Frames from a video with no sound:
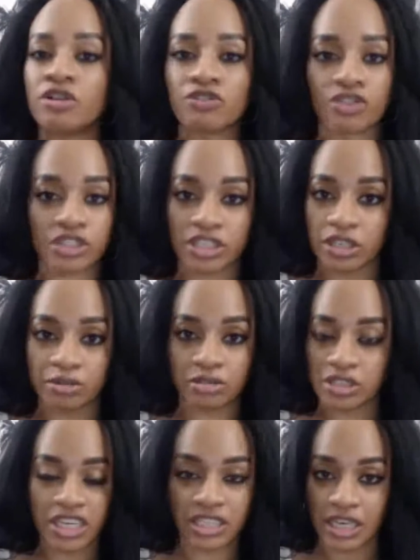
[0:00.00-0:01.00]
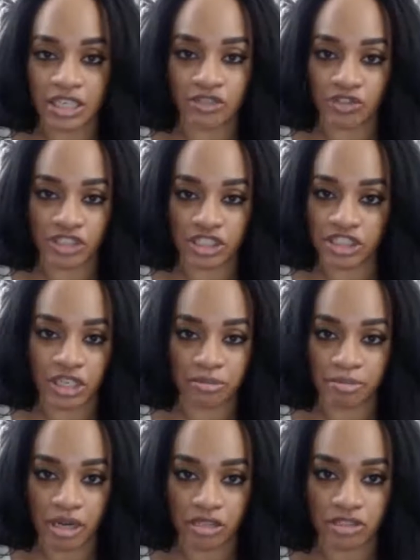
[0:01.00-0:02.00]
for 10 days for just
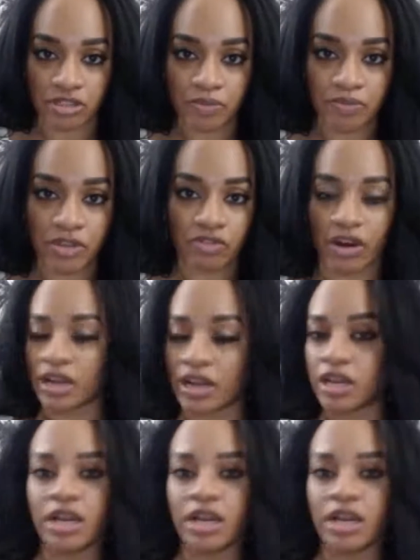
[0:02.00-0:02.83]
$10, right?